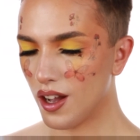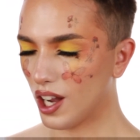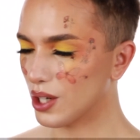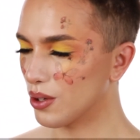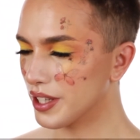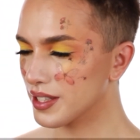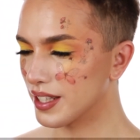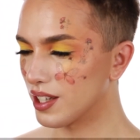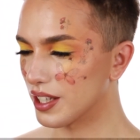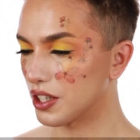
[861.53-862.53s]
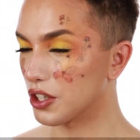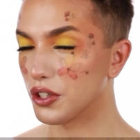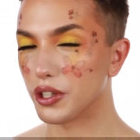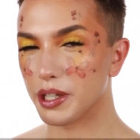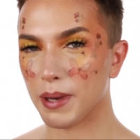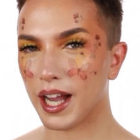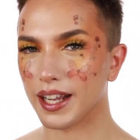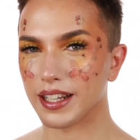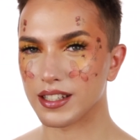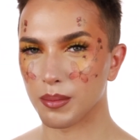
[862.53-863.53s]
I got this in like a goodie bag
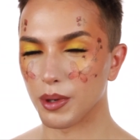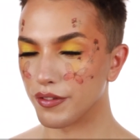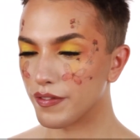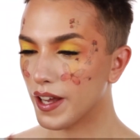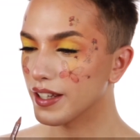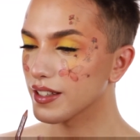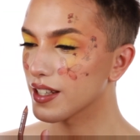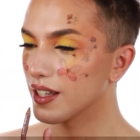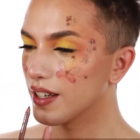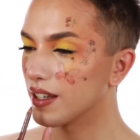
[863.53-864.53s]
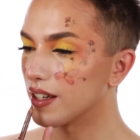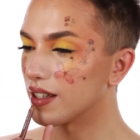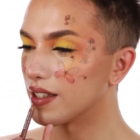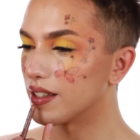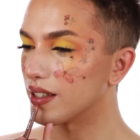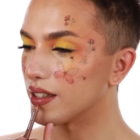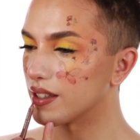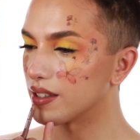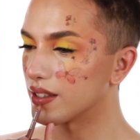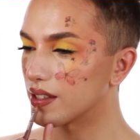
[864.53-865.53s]
at some event, and it
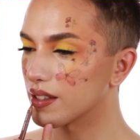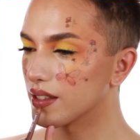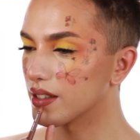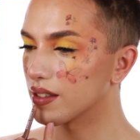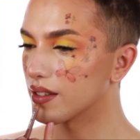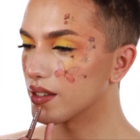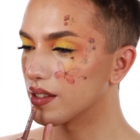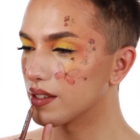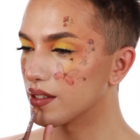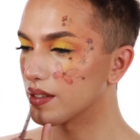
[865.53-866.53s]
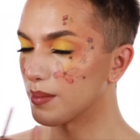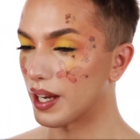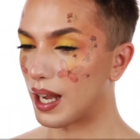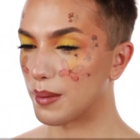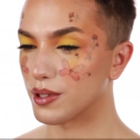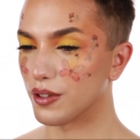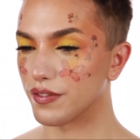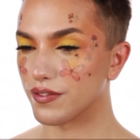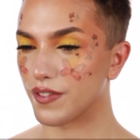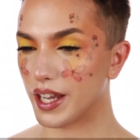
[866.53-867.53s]
is my absolute
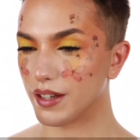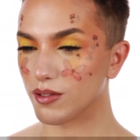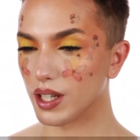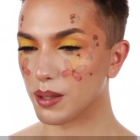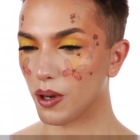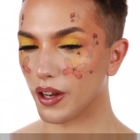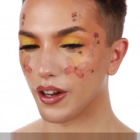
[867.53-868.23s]
favourite lip liner.